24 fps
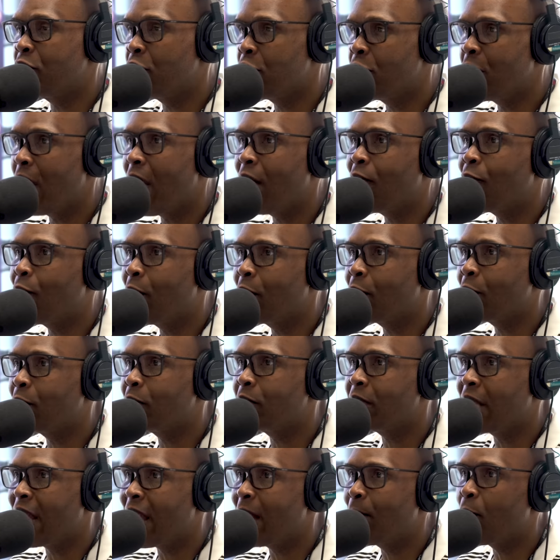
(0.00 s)
you have one
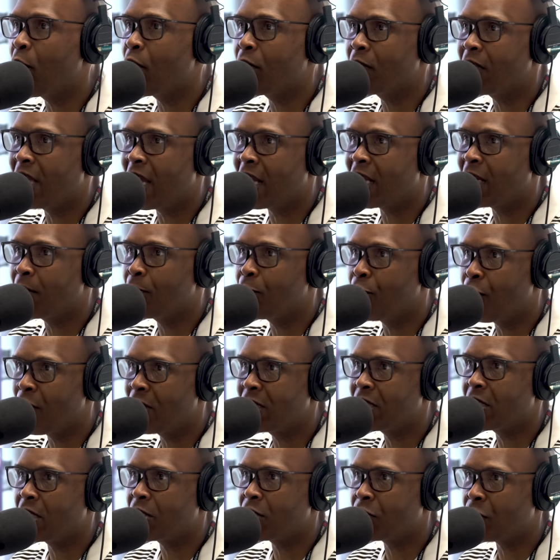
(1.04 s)
on damn or that
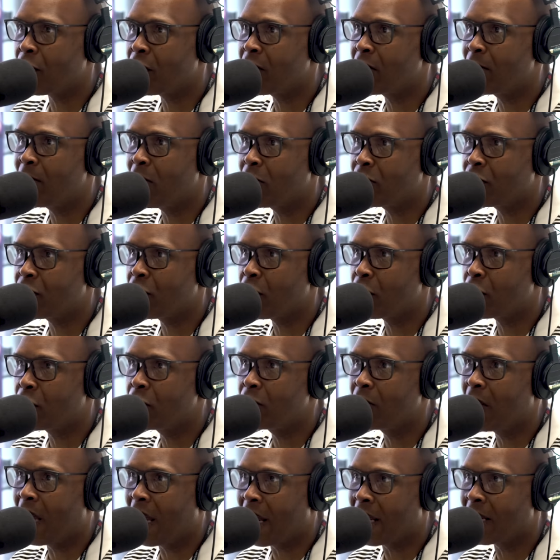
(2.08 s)
brings a certain emotion? Or
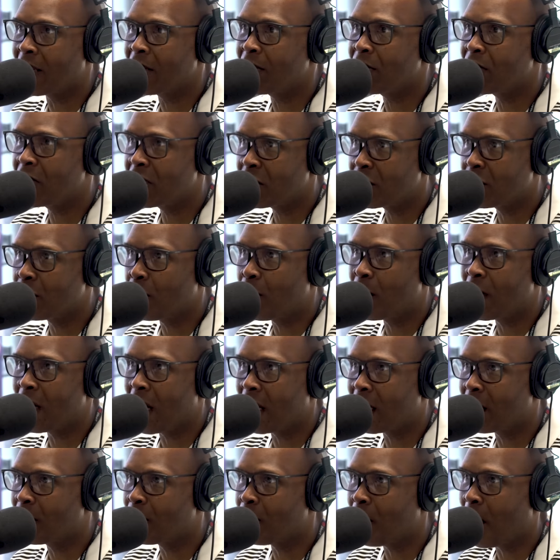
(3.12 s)
you like, this is the one
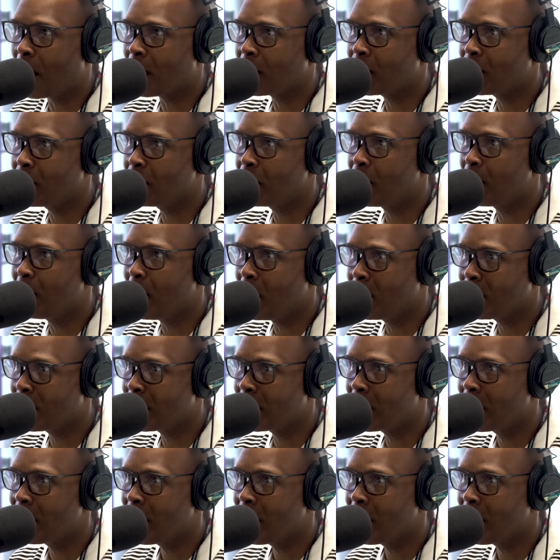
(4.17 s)
I could rock to the most?